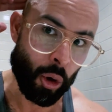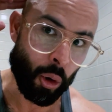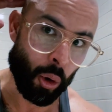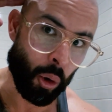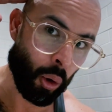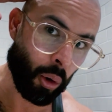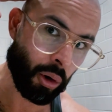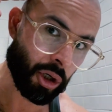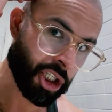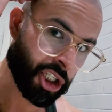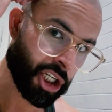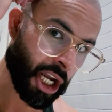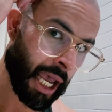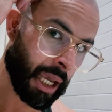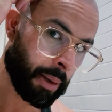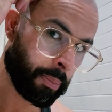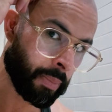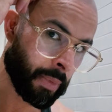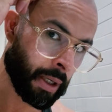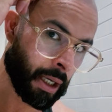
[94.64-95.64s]
horse
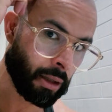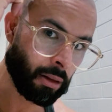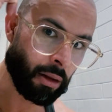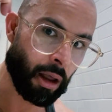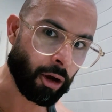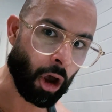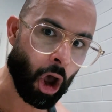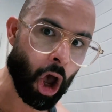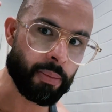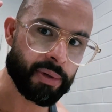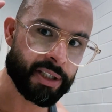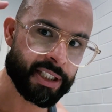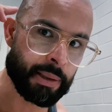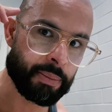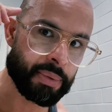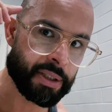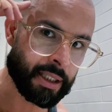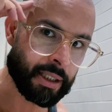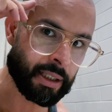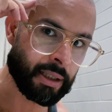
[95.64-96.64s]
shape, like Homer
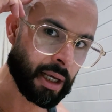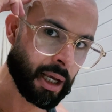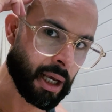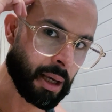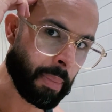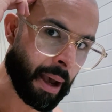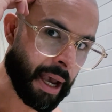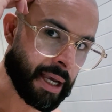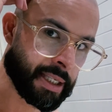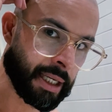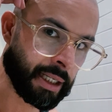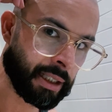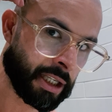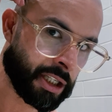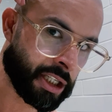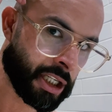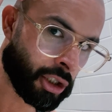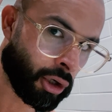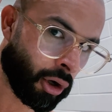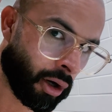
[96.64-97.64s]
Simpson. Basically
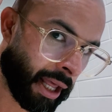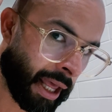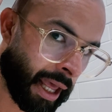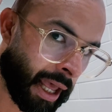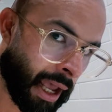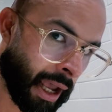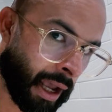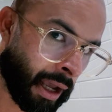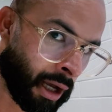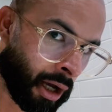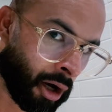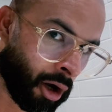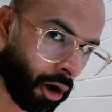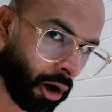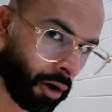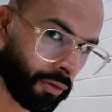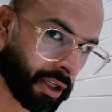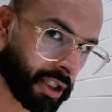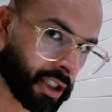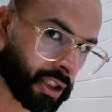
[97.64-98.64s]
just got hair
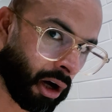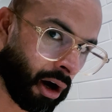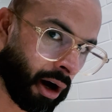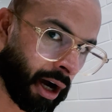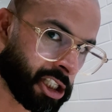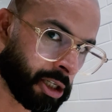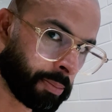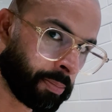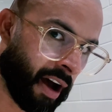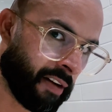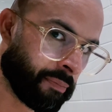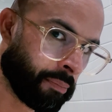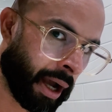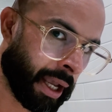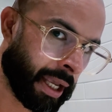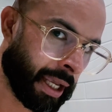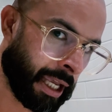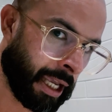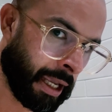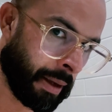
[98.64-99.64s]
on the sides, above my
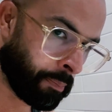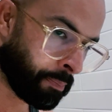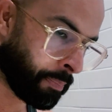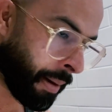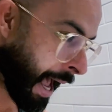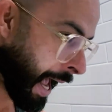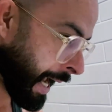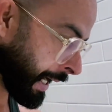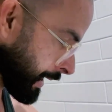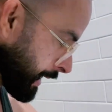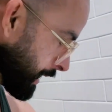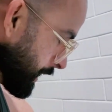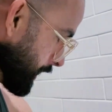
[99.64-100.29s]
ear, back,